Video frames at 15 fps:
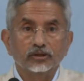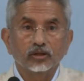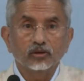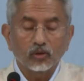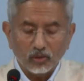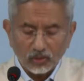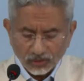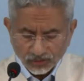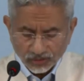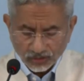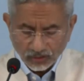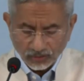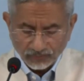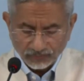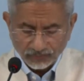In the
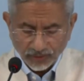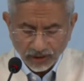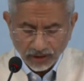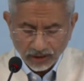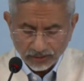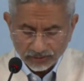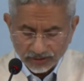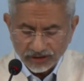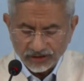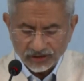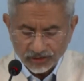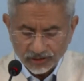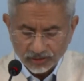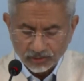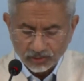course of uh,
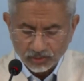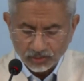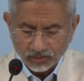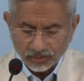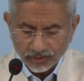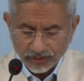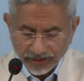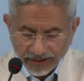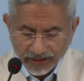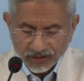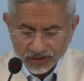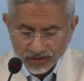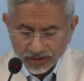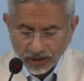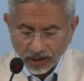these two
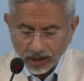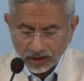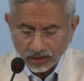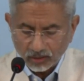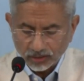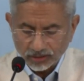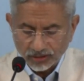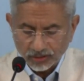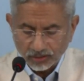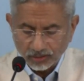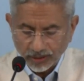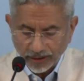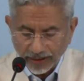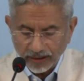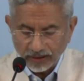days, I
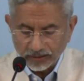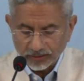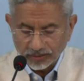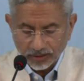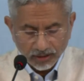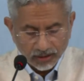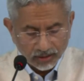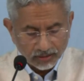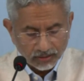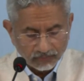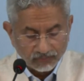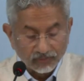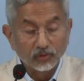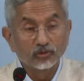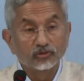also held
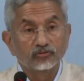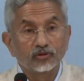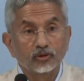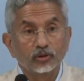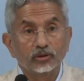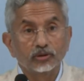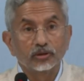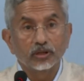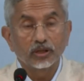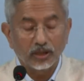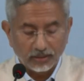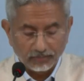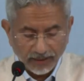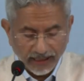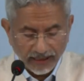fruitful
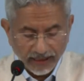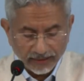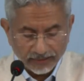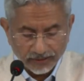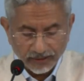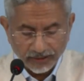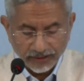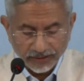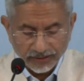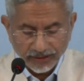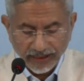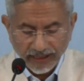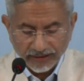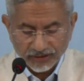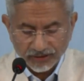uh, bilateral
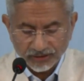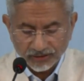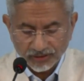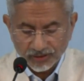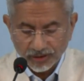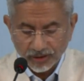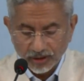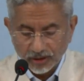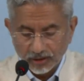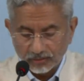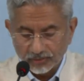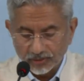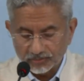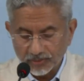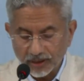interactions
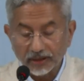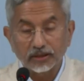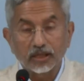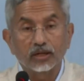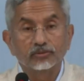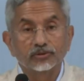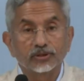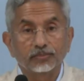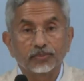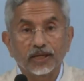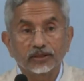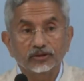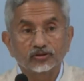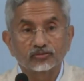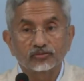with my
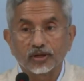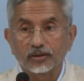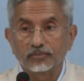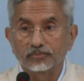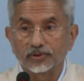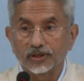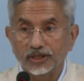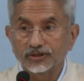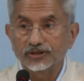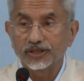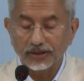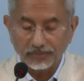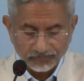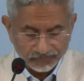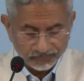counterparts from
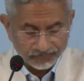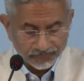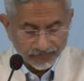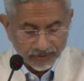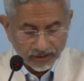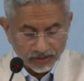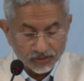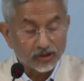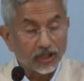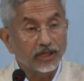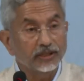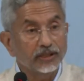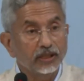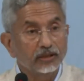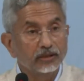Russia,
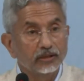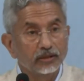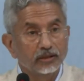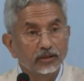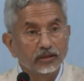China,